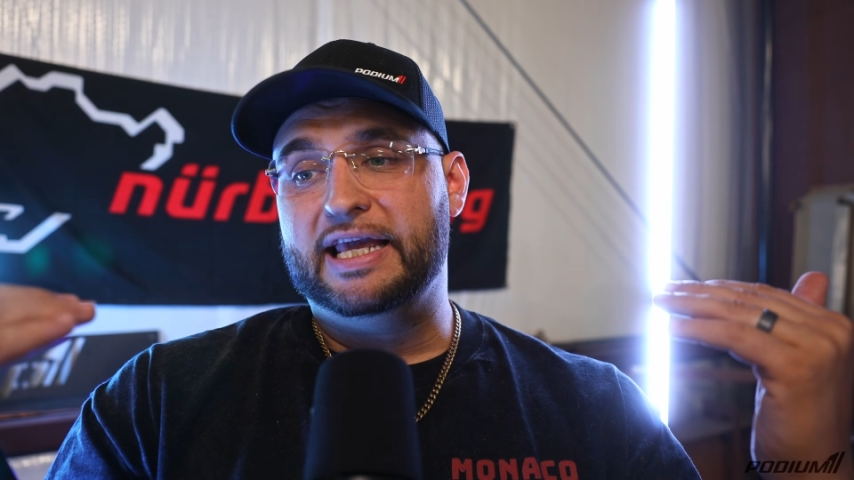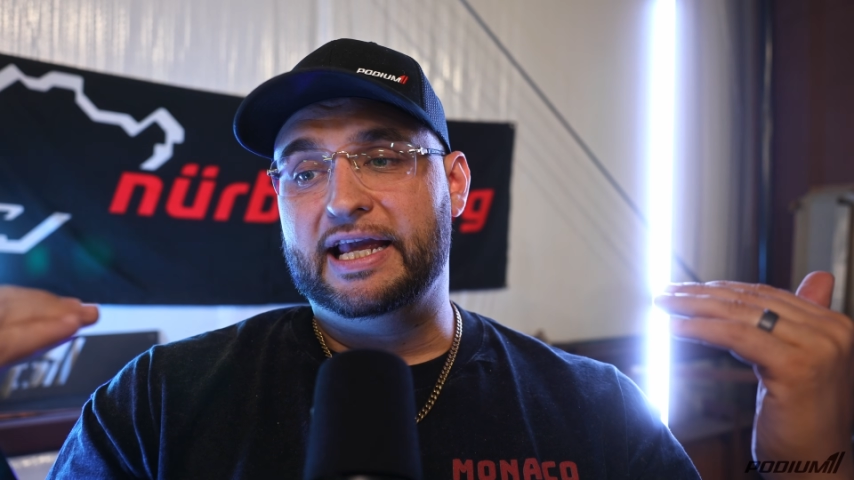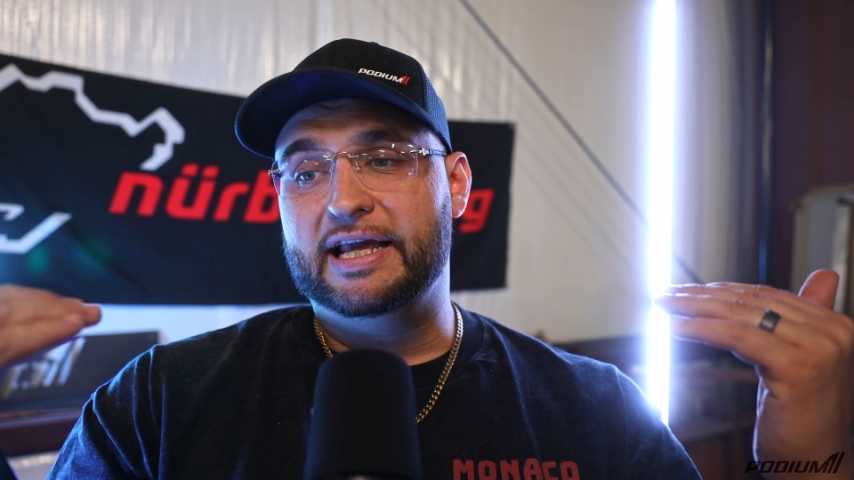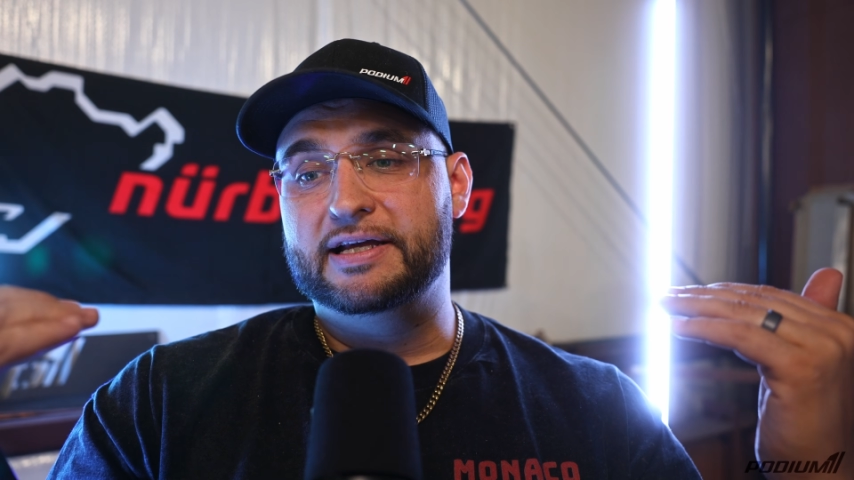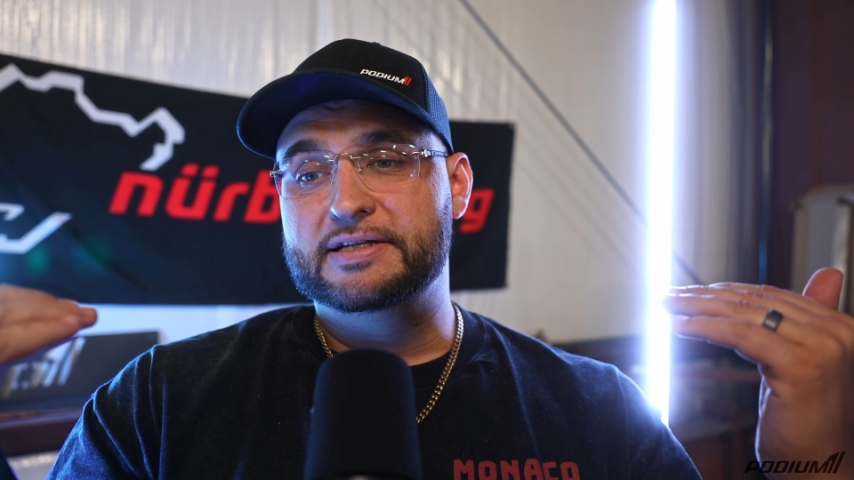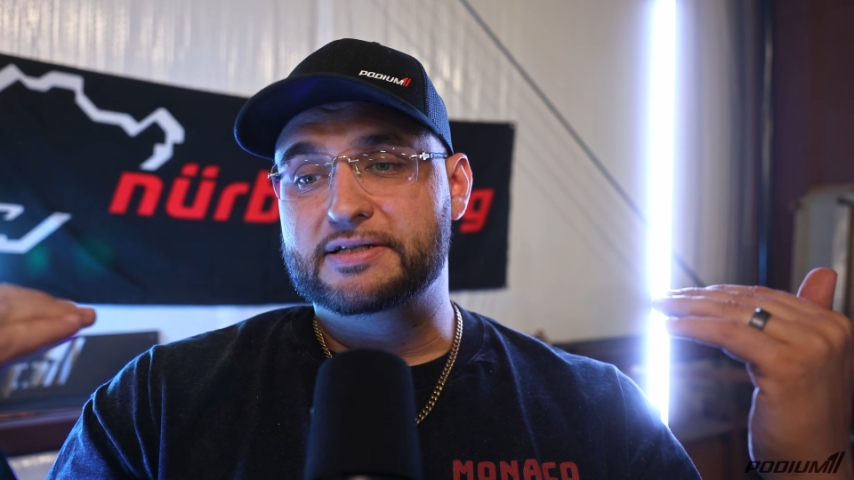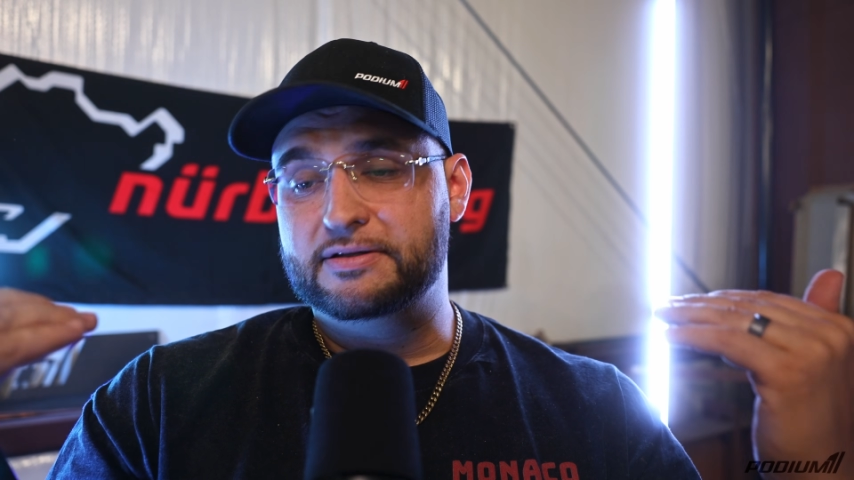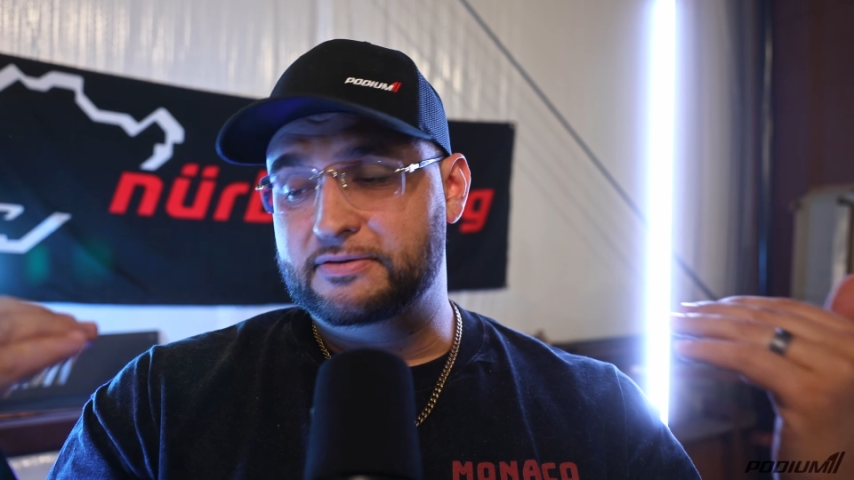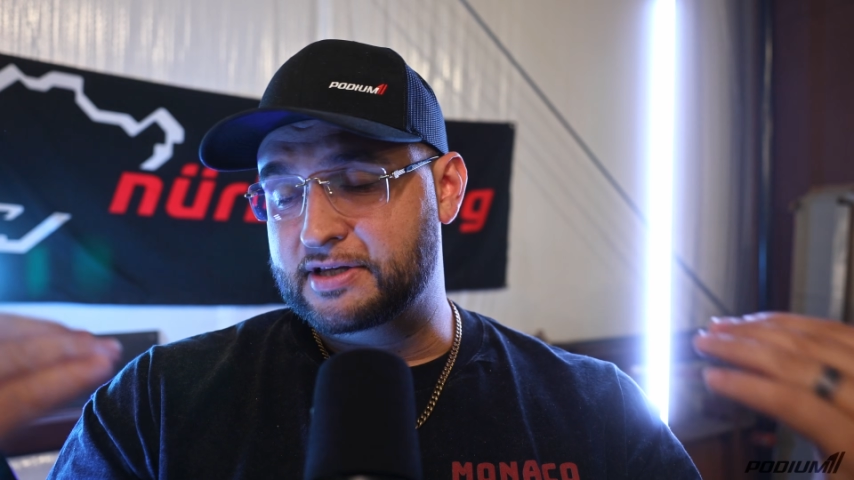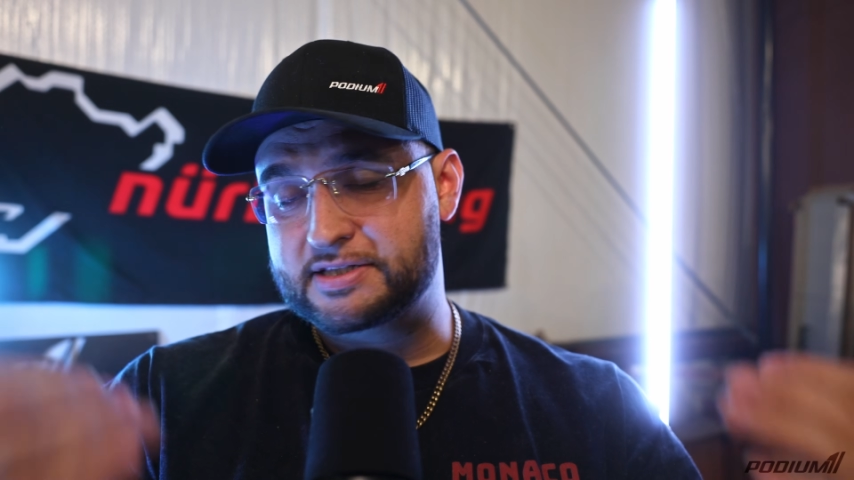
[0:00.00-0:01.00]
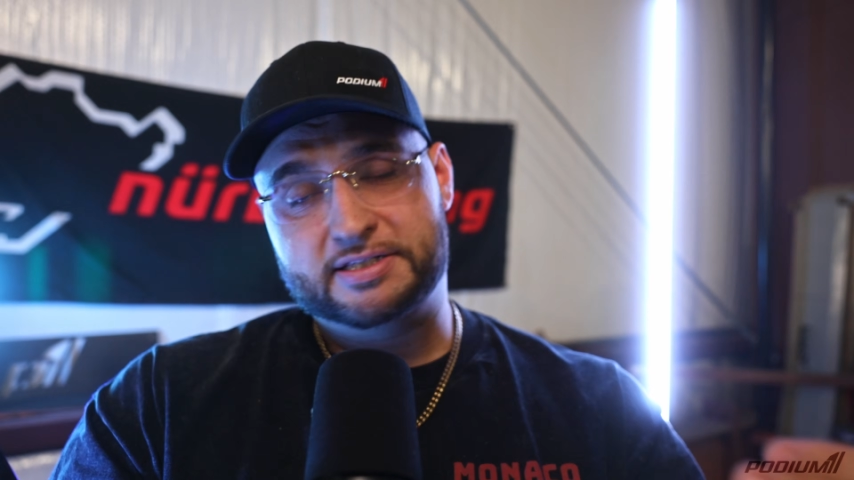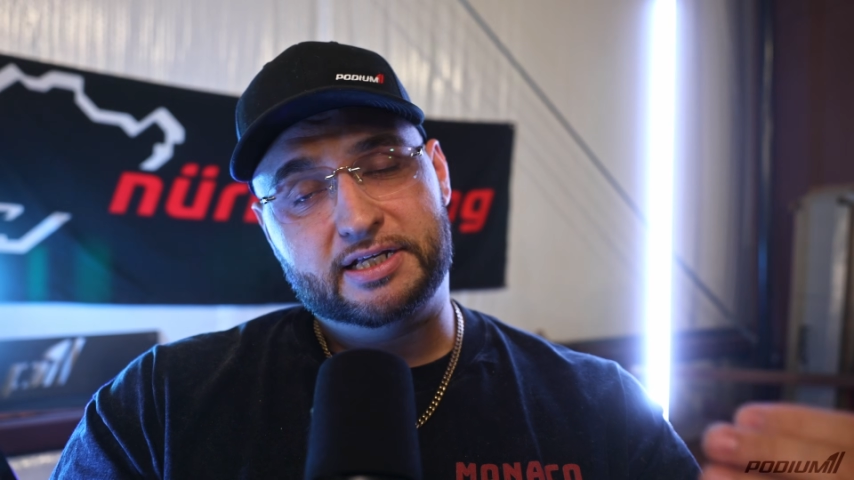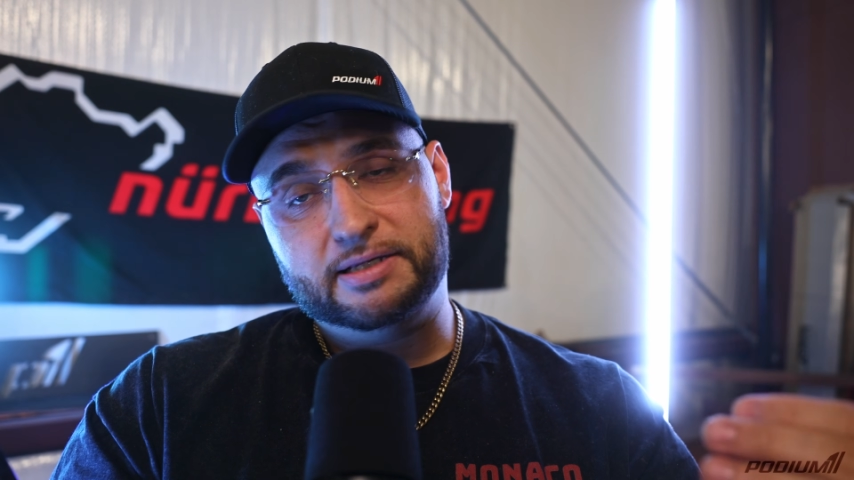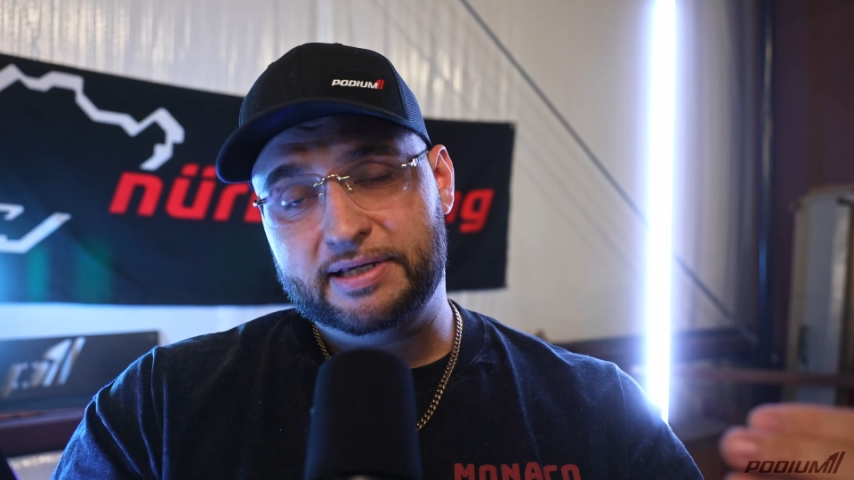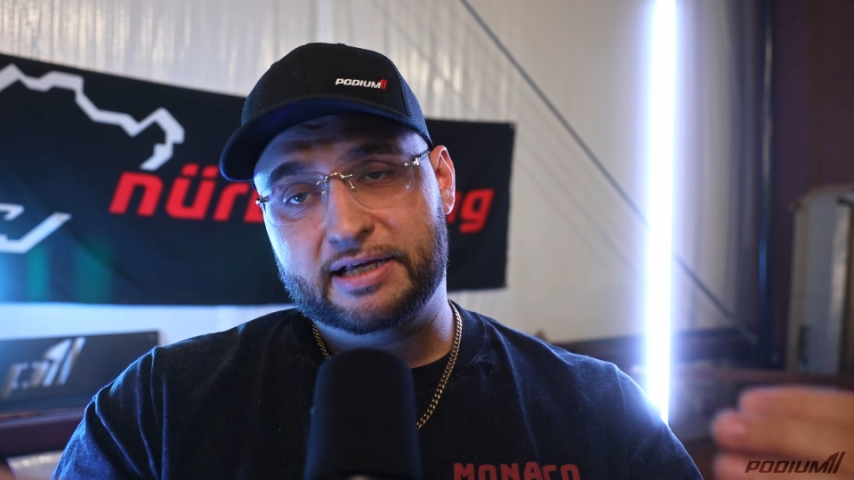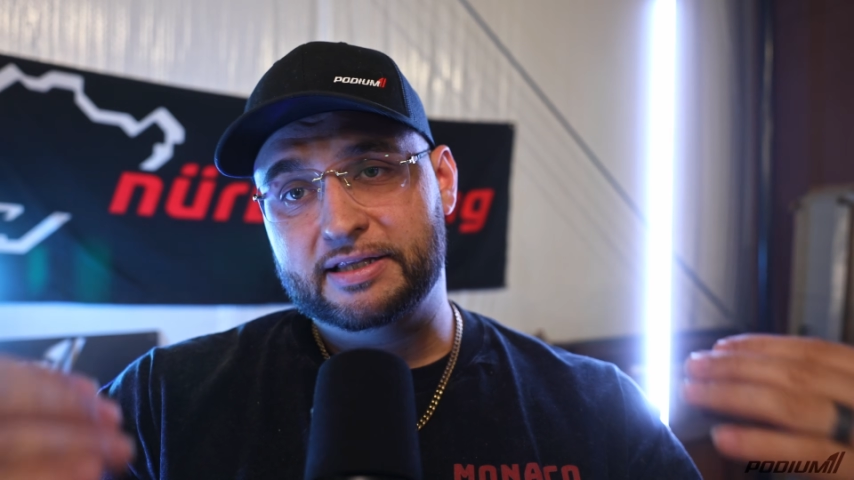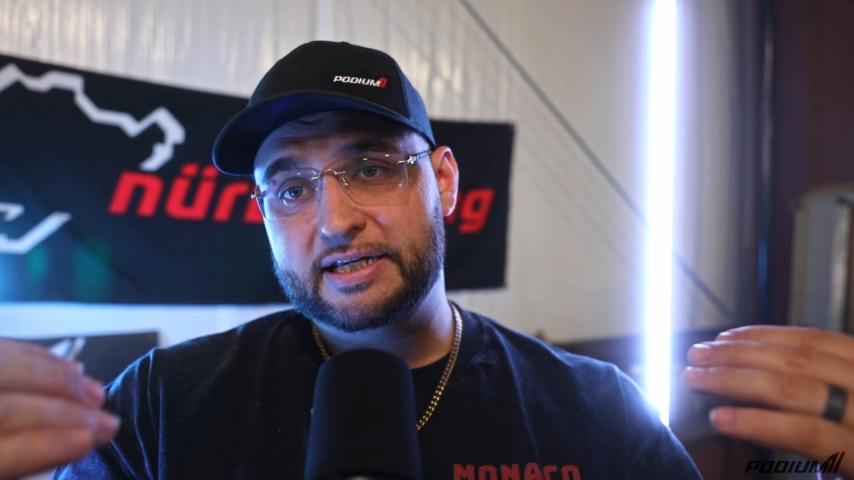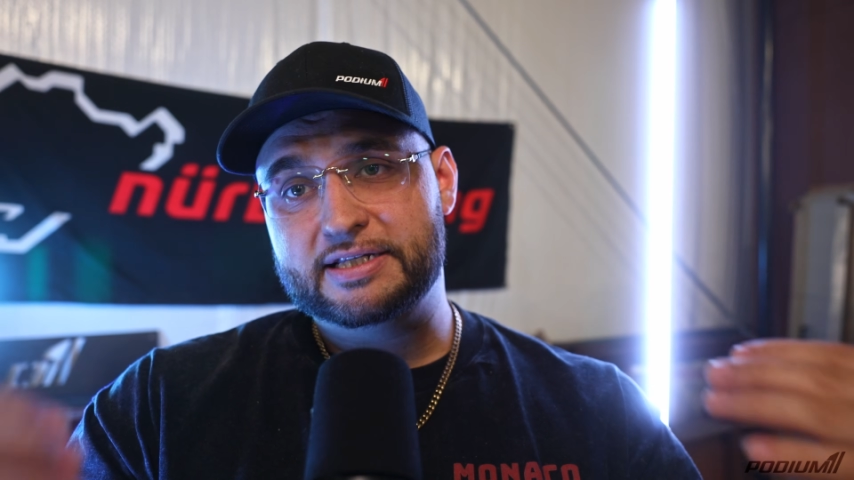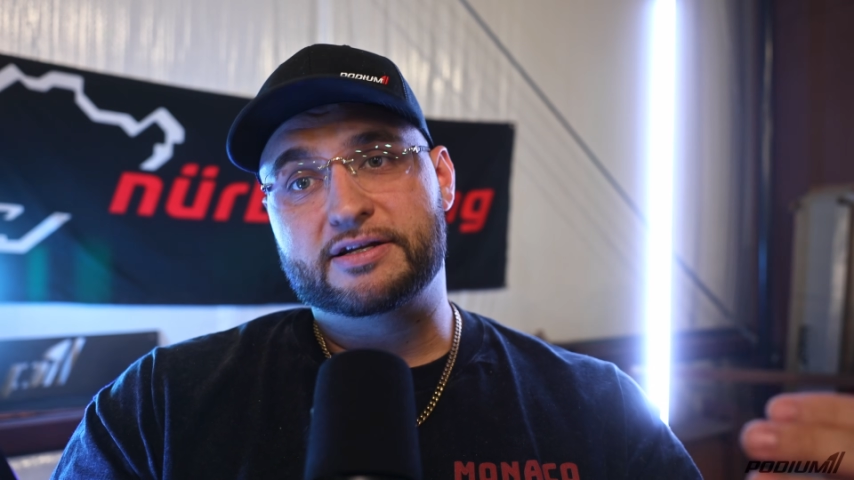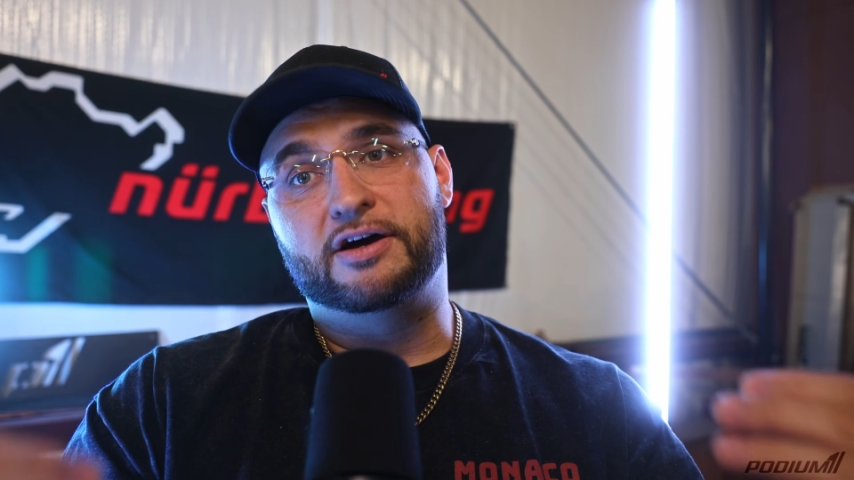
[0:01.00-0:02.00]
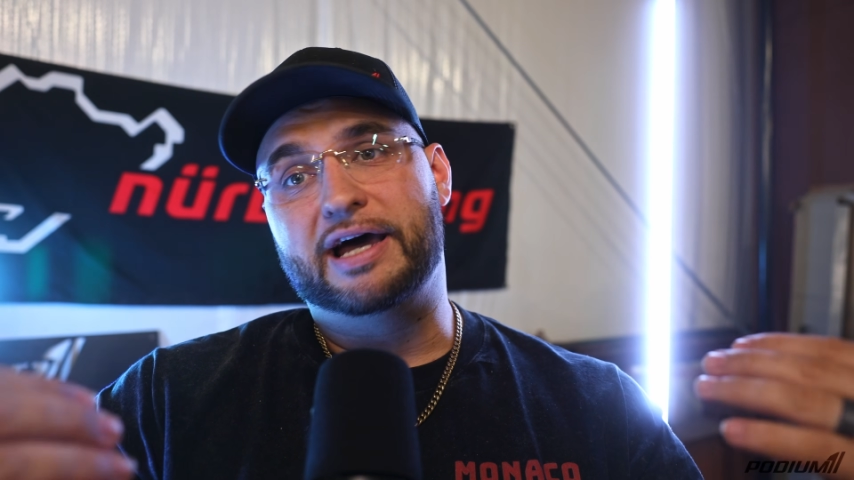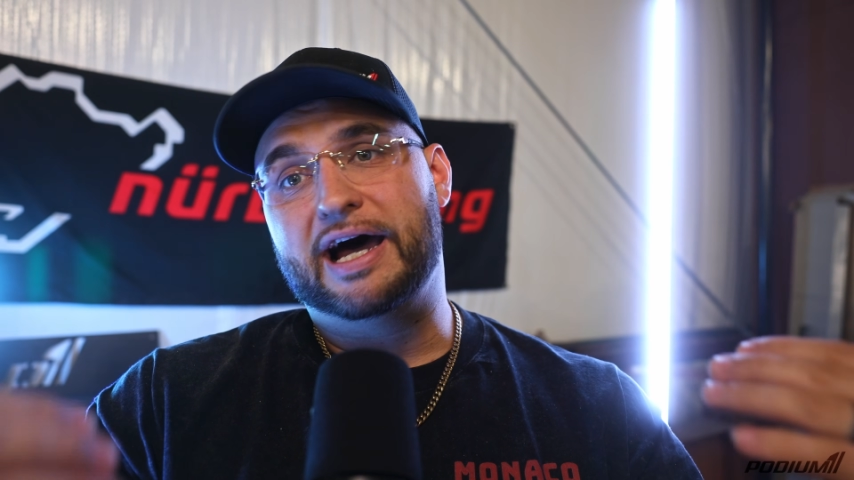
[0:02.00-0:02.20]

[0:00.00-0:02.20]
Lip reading: and this is going to be at least on